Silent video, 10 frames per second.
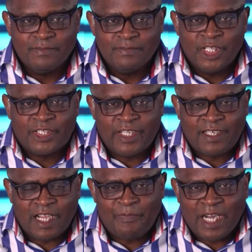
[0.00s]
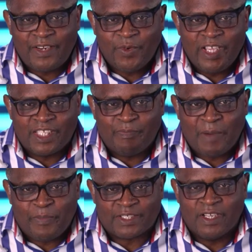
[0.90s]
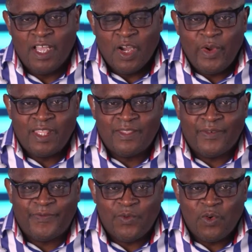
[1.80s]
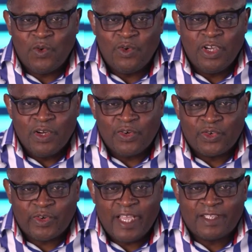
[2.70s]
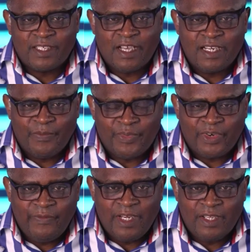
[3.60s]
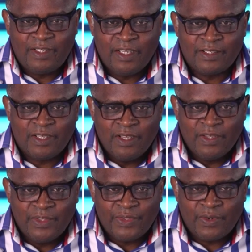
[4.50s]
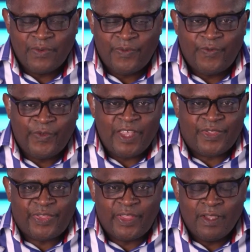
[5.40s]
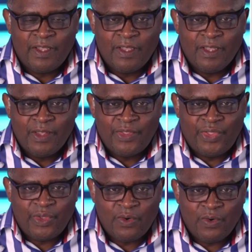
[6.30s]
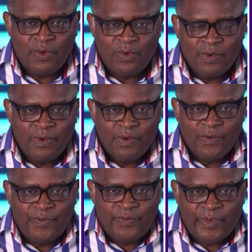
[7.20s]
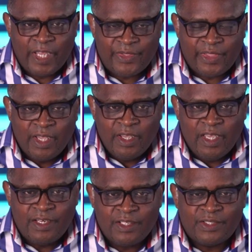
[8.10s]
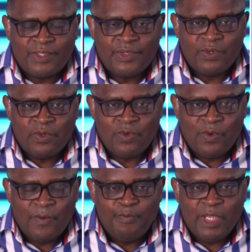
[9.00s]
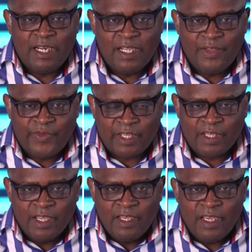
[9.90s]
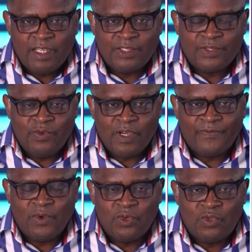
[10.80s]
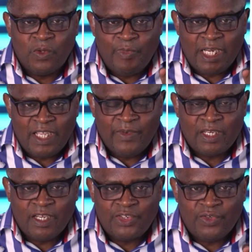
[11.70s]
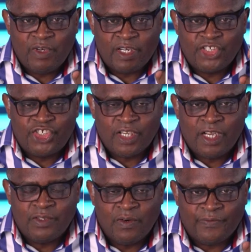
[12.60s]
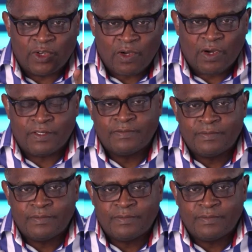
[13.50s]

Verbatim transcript: Set apart for his purpose with the full rights and privileges through faith. Through faith. It is through believing. It is through, you have got to believe it, that you are a child of God.